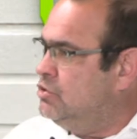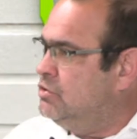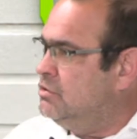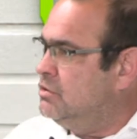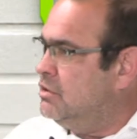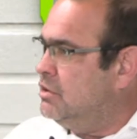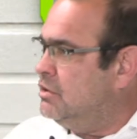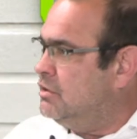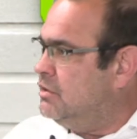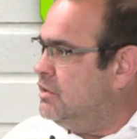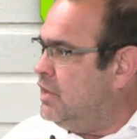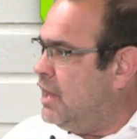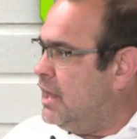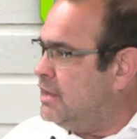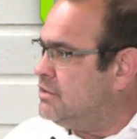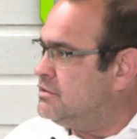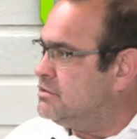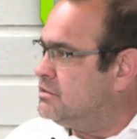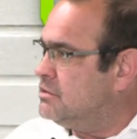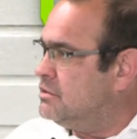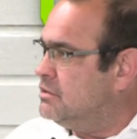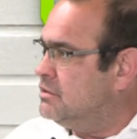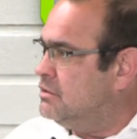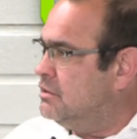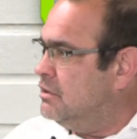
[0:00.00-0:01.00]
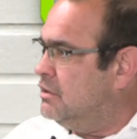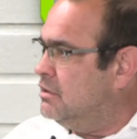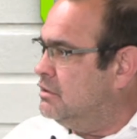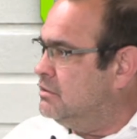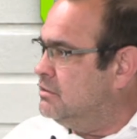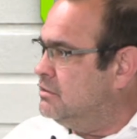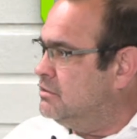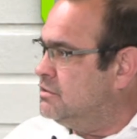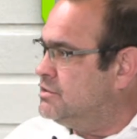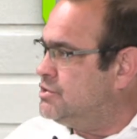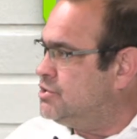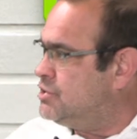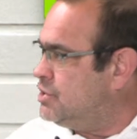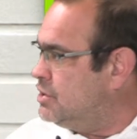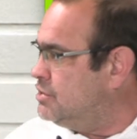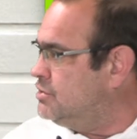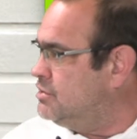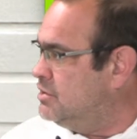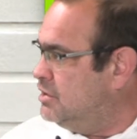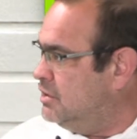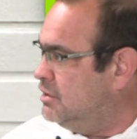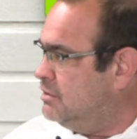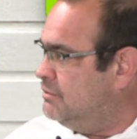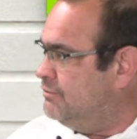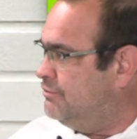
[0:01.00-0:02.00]
that
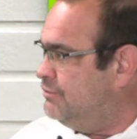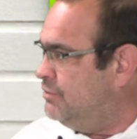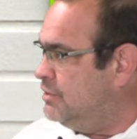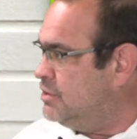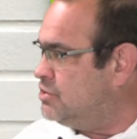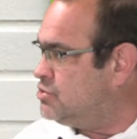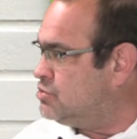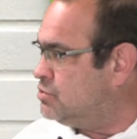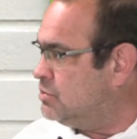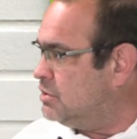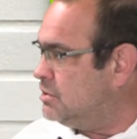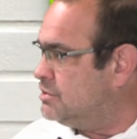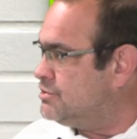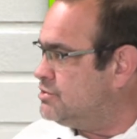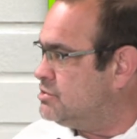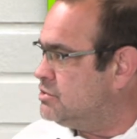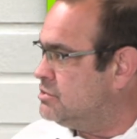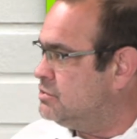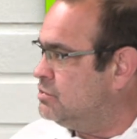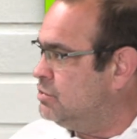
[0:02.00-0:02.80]
certain individuals